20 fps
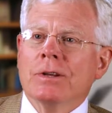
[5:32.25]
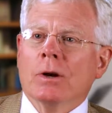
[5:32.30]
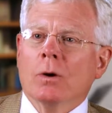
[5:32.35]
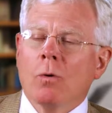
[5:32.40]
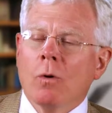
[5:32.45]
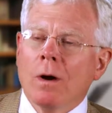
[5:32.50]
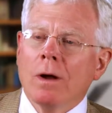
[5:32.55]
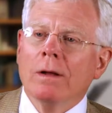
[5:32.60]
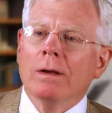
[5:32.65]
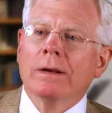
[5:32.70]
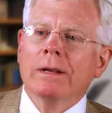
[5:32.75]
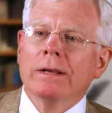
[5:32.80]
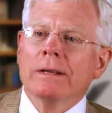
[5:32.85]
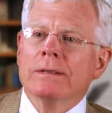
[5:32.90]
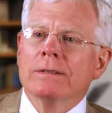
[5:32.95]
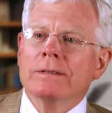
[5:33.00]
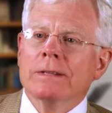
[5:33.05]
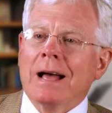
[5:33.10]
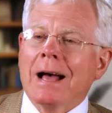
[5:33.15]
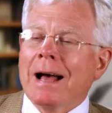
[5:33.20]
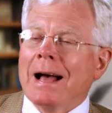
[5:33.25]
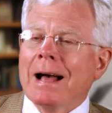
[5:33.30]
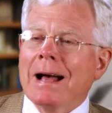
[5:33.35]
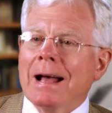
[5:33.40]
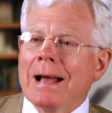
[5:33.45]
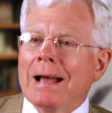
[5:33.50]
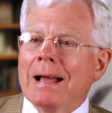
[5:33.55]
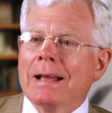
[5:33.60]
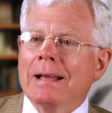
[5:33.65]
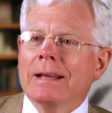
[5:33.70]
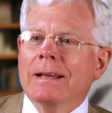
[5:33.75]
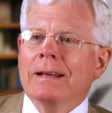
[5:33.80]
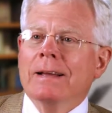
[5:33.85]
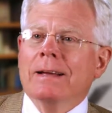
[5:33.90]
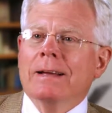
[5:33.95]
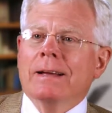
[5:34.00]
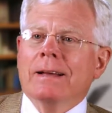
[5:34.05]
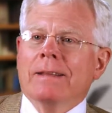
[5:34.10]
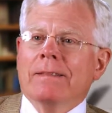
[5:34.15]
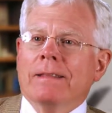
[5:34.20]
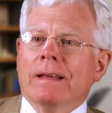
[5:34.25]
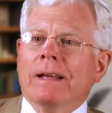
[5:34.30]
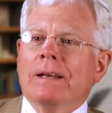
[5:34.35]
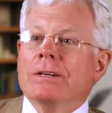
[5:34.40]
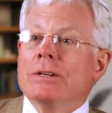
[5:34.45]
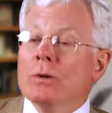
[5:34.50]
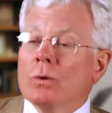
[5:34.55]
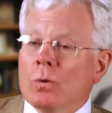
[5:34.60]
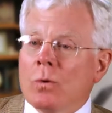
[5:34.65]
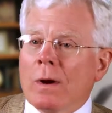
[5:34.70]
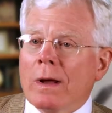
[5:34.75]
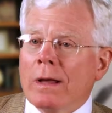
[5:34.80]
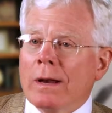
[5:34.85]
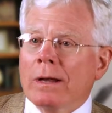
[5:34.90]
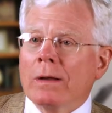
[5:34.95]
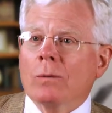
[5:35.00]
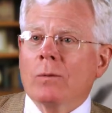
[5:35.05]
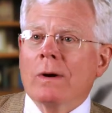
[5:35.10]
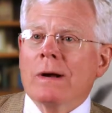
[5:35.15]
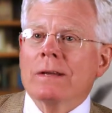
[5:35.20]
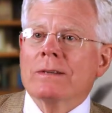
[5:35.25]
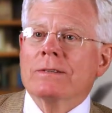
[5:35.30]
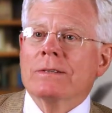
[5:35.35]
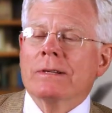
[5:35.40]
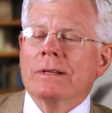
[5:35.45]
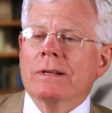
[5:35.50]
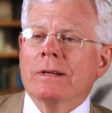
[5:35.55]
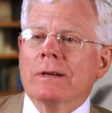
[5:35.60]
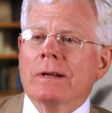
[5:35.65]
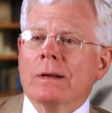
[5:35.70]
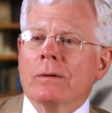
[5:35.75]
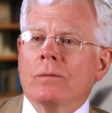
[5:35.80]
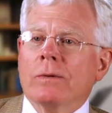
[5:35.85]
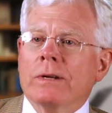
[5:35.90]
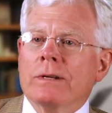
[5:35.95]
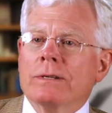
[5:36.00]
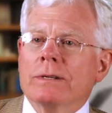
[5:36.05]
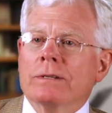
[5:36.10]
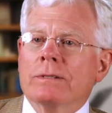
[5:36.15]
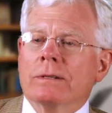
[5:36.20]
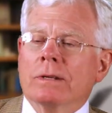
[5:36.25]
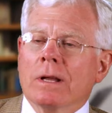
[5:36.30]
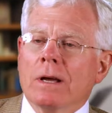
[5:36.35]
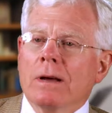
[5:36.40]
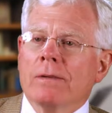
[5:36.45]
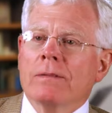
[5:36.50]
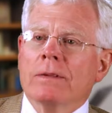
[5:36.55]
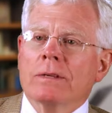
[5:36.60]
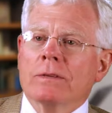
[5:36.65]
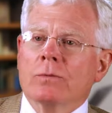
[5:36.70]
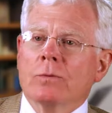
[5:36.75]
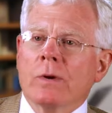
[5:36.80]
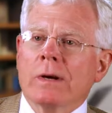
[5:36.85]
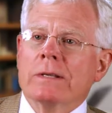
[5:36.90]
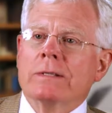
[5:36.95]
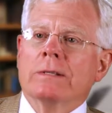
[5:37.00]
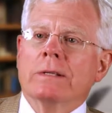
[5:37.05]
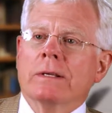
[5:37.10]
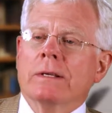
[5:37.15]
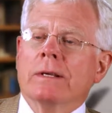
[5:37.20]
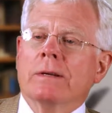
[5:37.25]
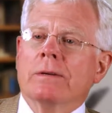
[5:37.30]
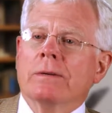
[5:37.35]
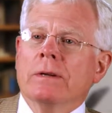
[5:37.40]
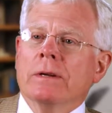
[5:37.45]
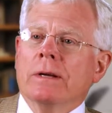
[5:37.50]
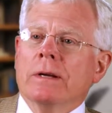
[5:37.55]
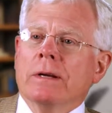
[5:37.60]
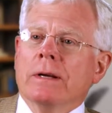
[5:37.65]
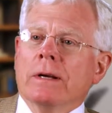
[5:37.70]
The quality is high, they do well at Wesleyan, and we just love this Wesleyan,